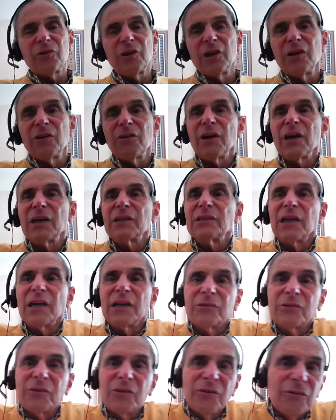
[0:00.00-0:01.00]
And here I'd
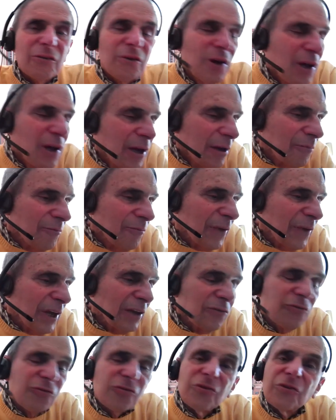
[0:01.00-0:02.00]
like to
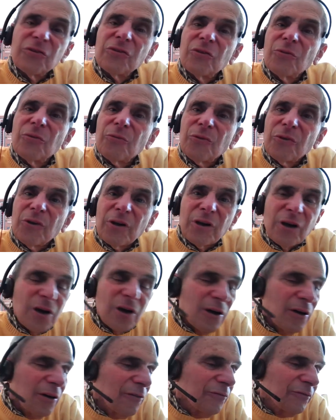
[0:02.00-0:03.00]
mention the work
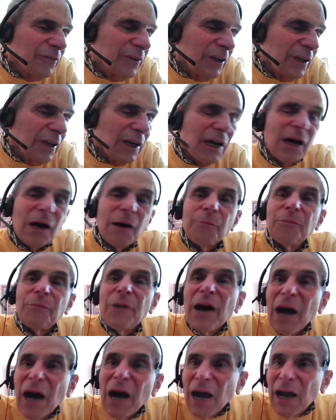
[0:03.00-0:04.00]
of Dina
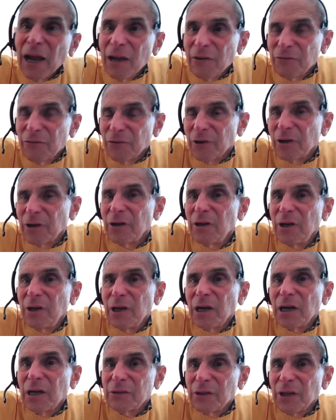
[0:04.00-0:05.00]
Hapayeva,
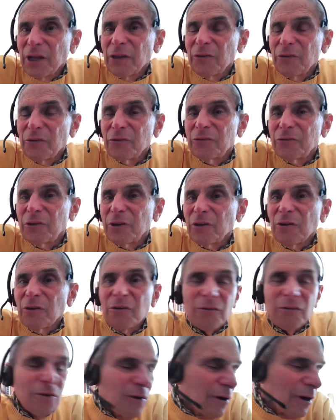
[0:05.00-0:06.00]
another
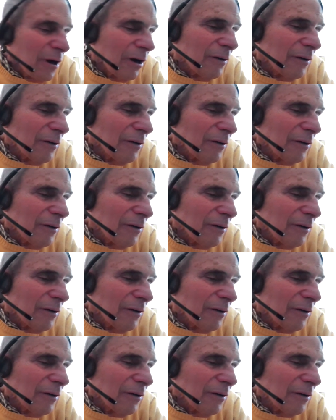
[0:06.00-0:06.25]
dear